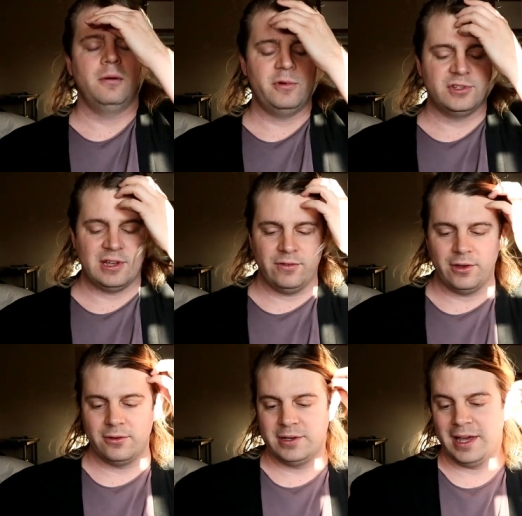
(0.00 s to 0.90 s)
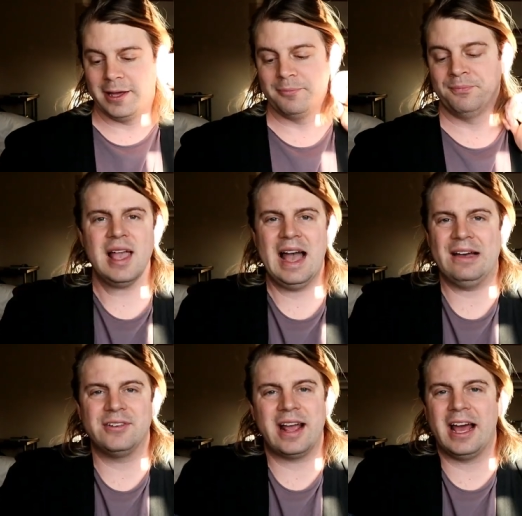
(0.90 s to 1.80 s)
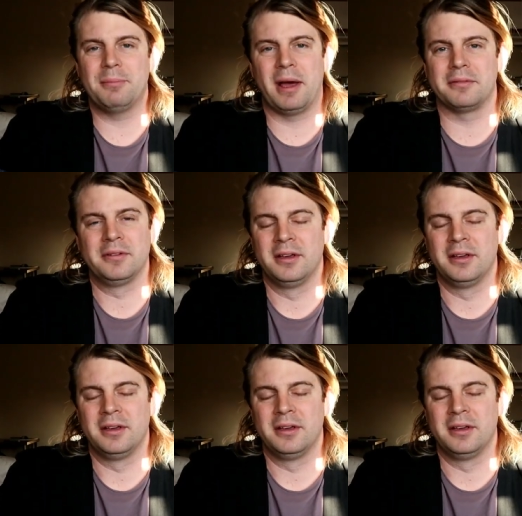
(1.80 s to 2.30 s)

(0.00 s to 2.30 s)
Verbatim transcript: almost every other day. I haven't had my